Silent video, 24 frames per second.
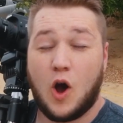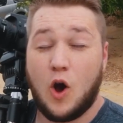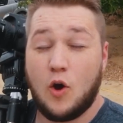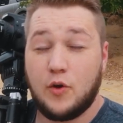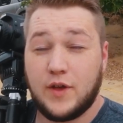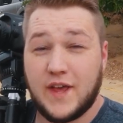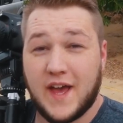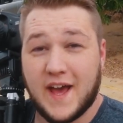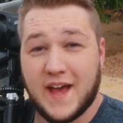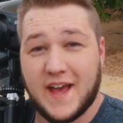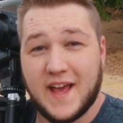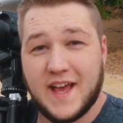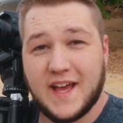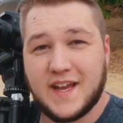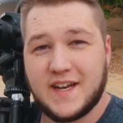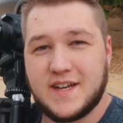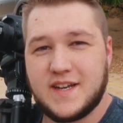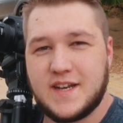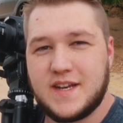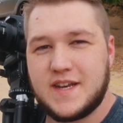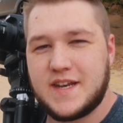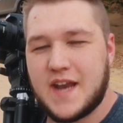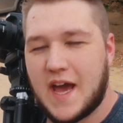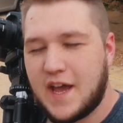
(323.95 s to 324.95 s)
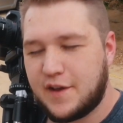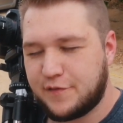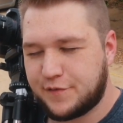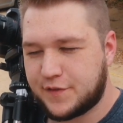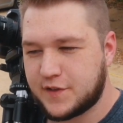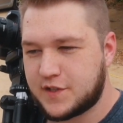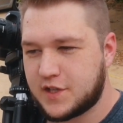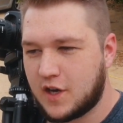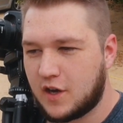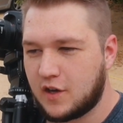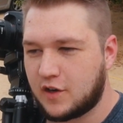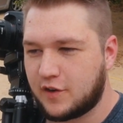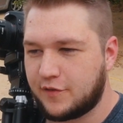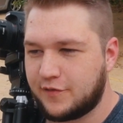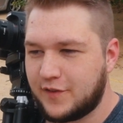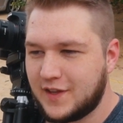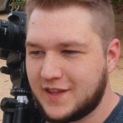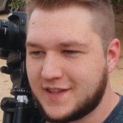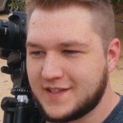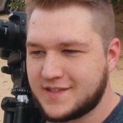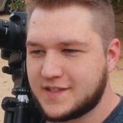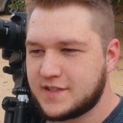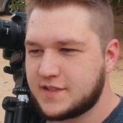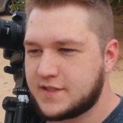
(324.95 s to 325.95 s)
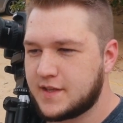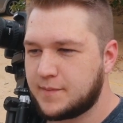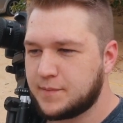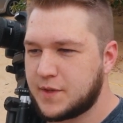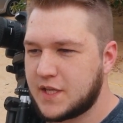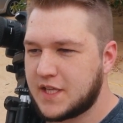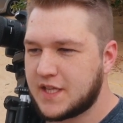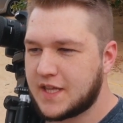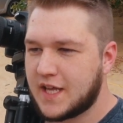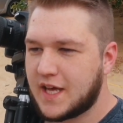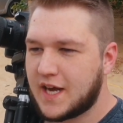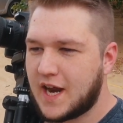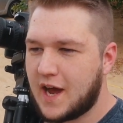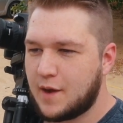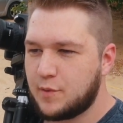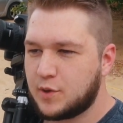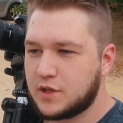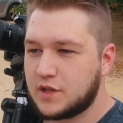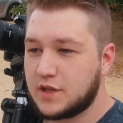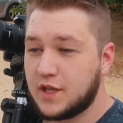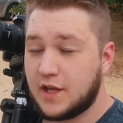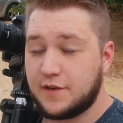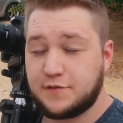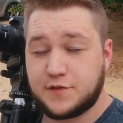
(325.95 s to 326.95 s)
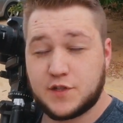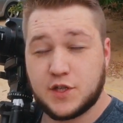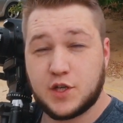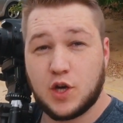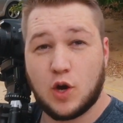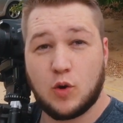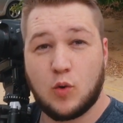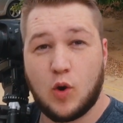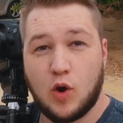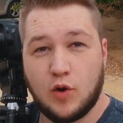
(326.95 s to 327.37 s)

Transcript: Oh yeah, and night photography. This is something that I would love to go